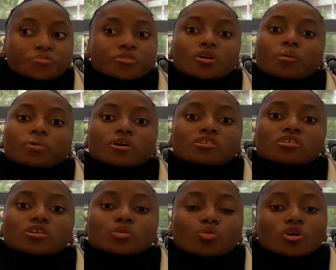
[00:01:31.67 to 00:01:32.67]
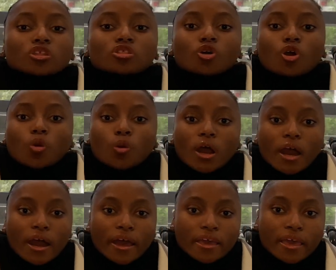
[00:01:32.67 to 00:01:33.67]
a person with
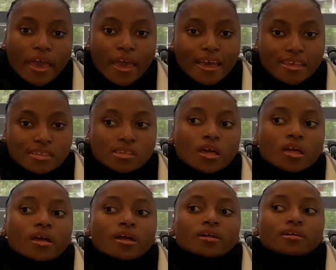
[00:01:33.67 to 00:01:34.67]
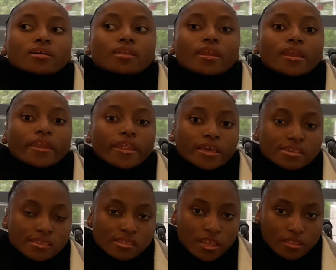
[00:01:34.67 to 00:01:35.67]
OI has less
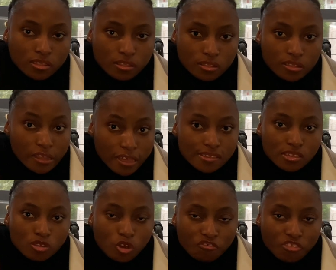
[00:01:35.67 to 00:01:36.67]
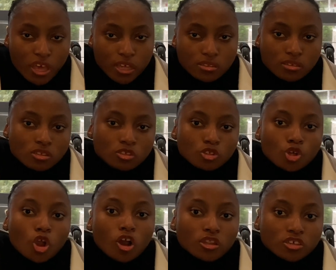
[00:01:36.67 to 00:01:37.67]
of that
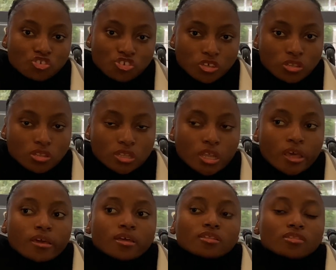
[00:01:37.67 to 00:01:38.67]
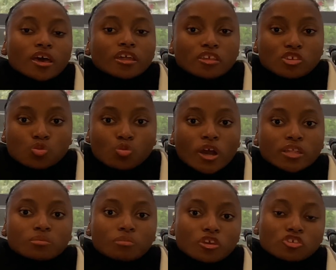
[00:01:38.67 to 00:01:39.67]
collagen. That is what
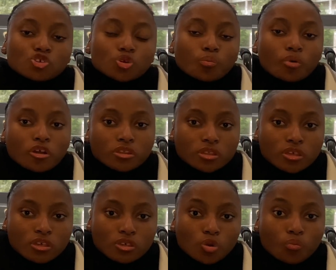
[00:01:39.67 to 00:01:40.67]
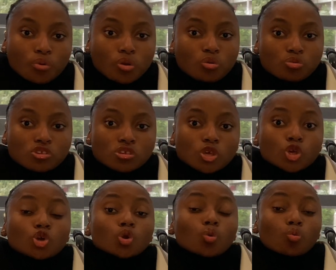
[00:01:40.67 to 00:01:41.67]
makes your body, your bones
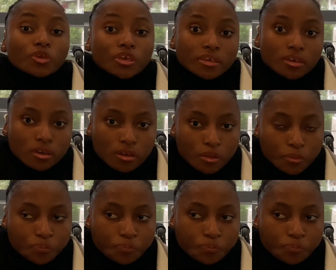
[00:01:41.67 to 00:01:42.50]
weaker.